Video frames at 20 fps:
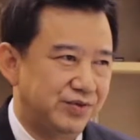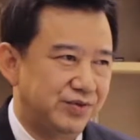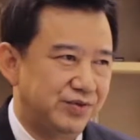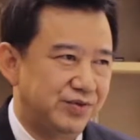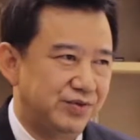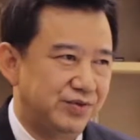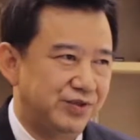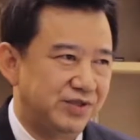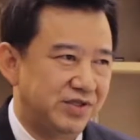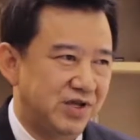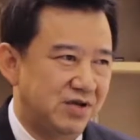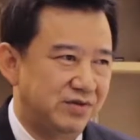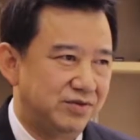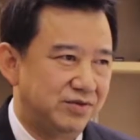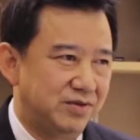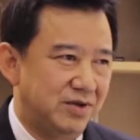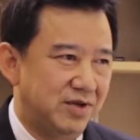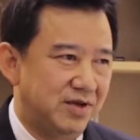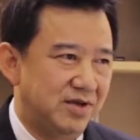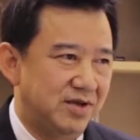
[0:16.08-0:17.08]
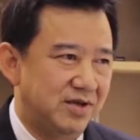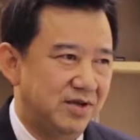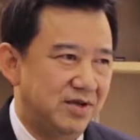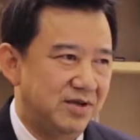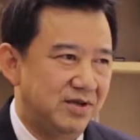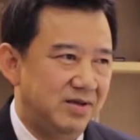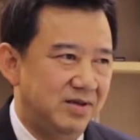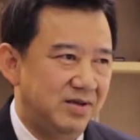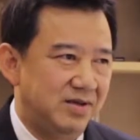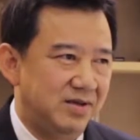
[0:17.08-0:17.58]
do surgery,
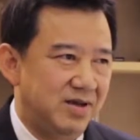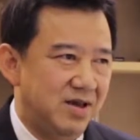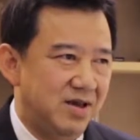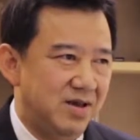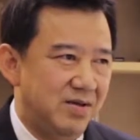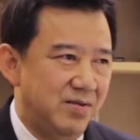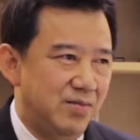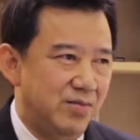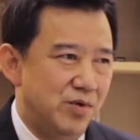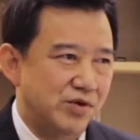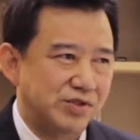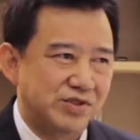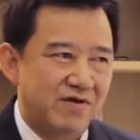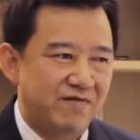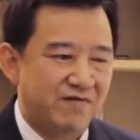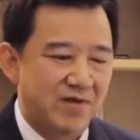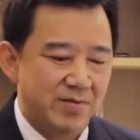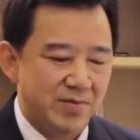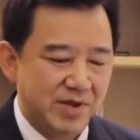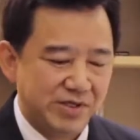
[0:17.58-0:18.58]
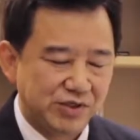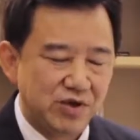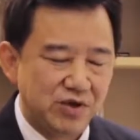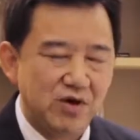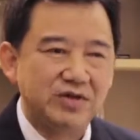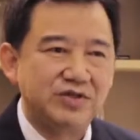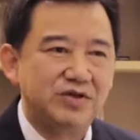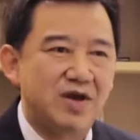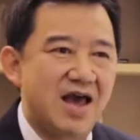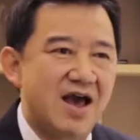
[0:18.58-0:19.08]
most of them is
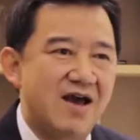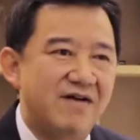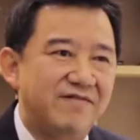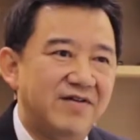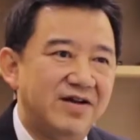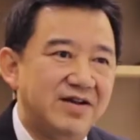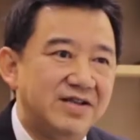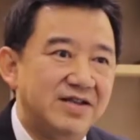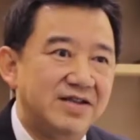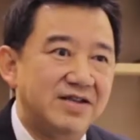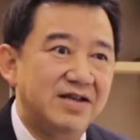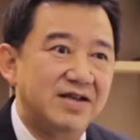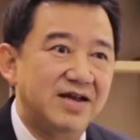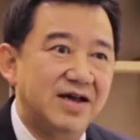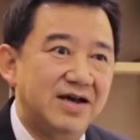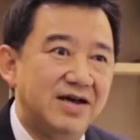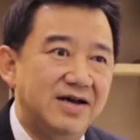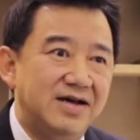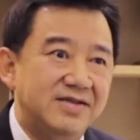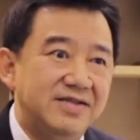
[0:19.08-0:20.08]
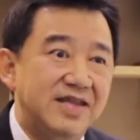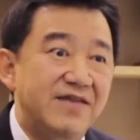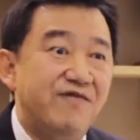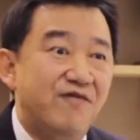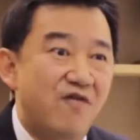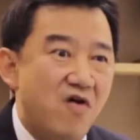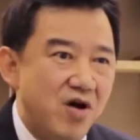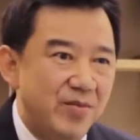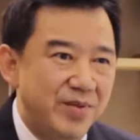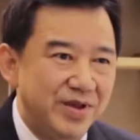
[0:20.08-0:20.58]
going to have a
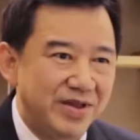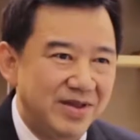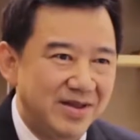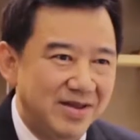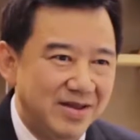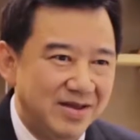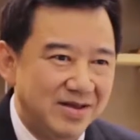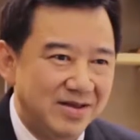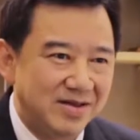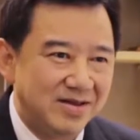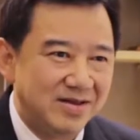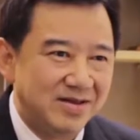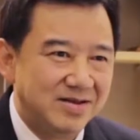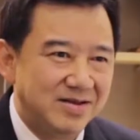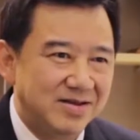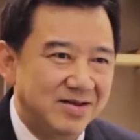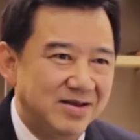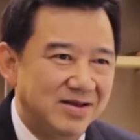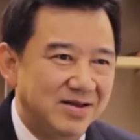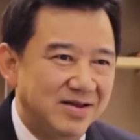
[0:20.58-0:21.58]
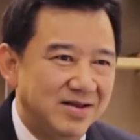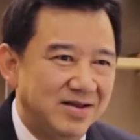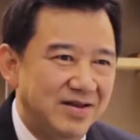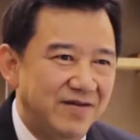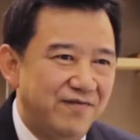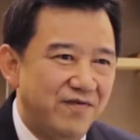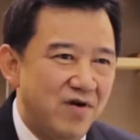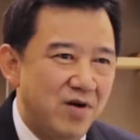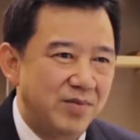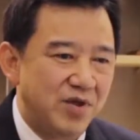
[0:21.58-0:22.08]
deformity,
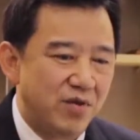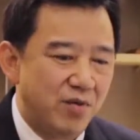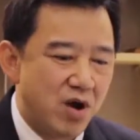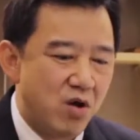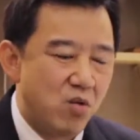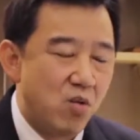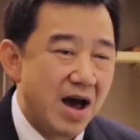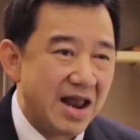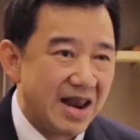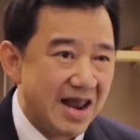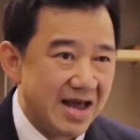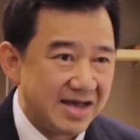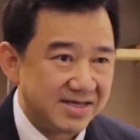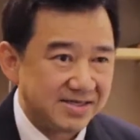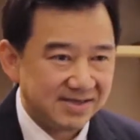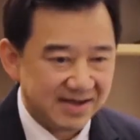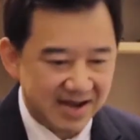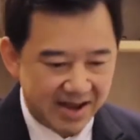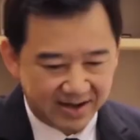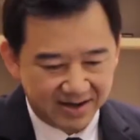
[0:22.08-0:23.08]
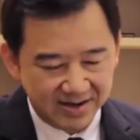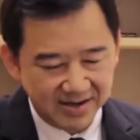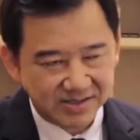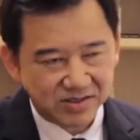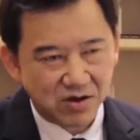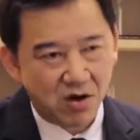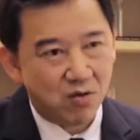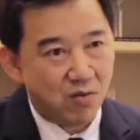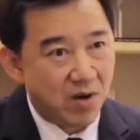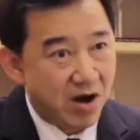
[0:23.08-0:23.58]
deformity called valgus like this
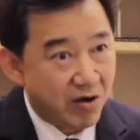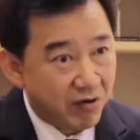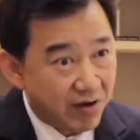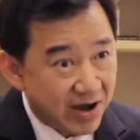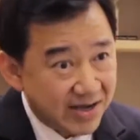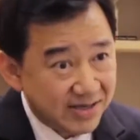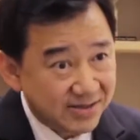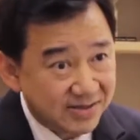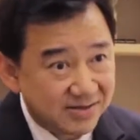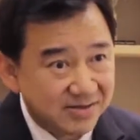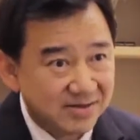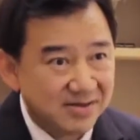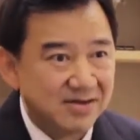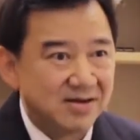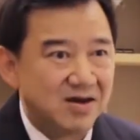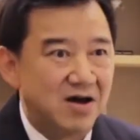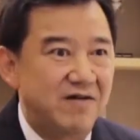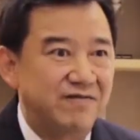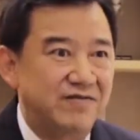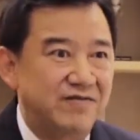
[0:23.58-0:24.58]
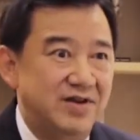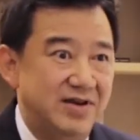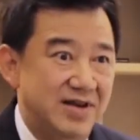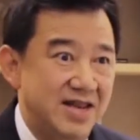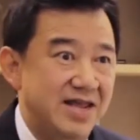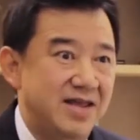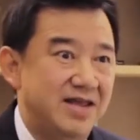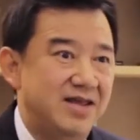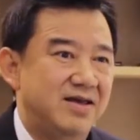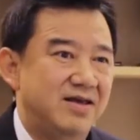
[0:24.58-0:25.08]
or valgus of the
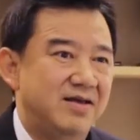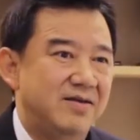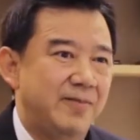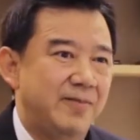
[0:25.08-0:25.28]
knee.